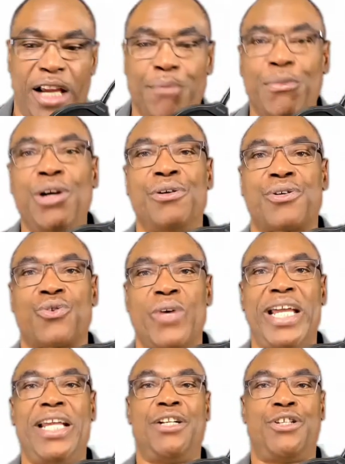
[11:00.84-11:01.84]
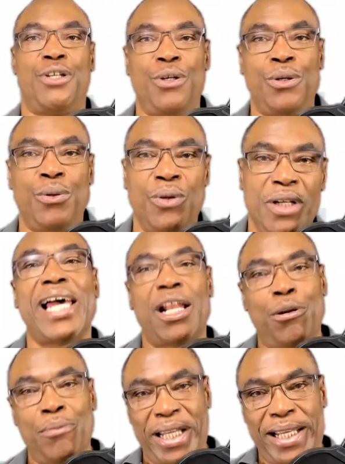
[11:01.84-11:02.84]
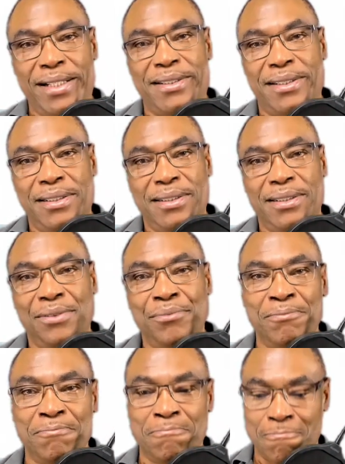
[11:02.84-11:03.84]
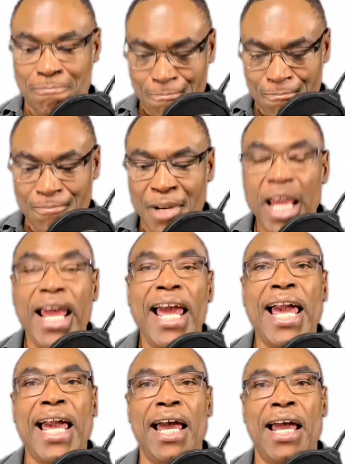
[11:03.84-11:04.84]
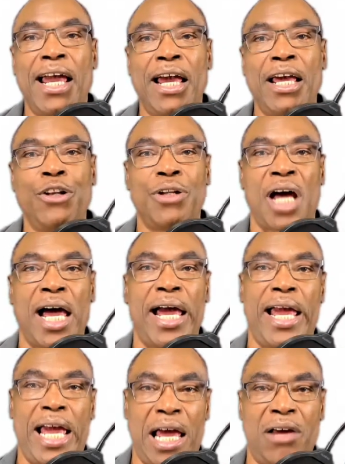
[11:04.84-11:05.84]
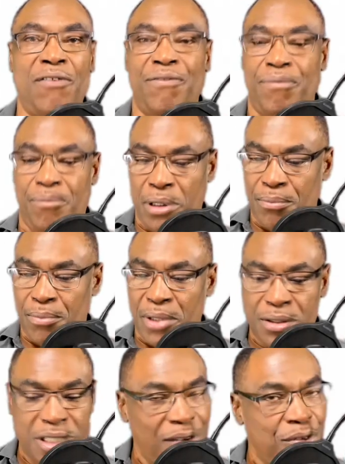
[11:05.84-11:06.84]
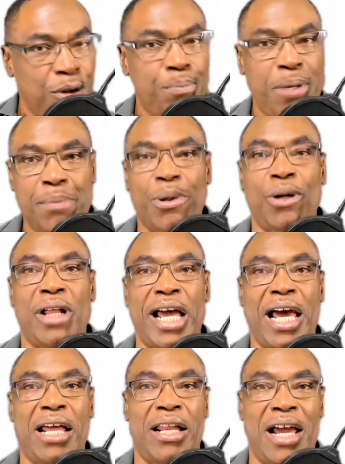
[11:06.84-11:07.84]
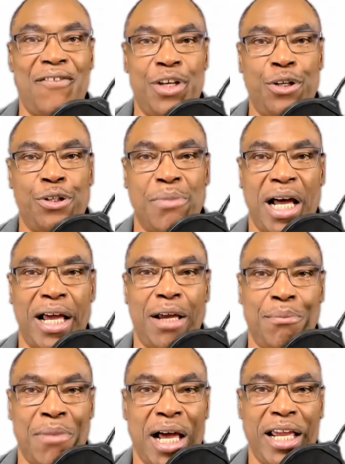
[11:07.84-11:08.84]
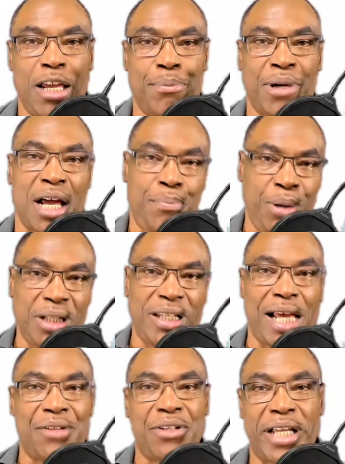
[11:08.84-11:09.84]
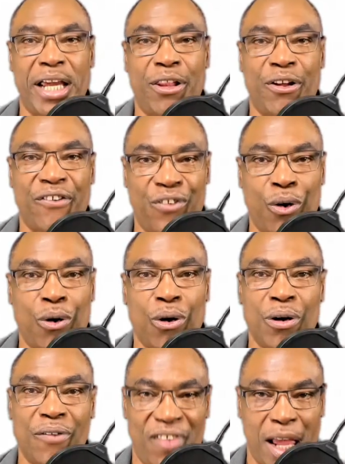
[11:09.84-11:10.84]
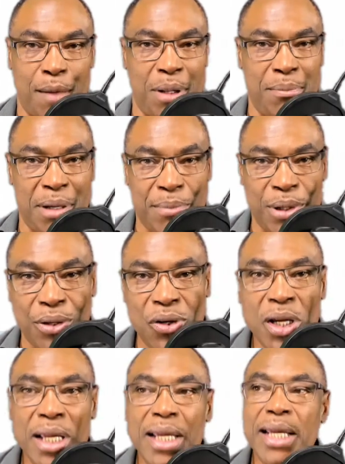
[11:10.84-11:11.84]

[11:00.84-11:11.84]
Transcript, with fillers: They move straight to settlement. Mm-hmm. And I have several people had have used my my HIPAA. I put that together for a family member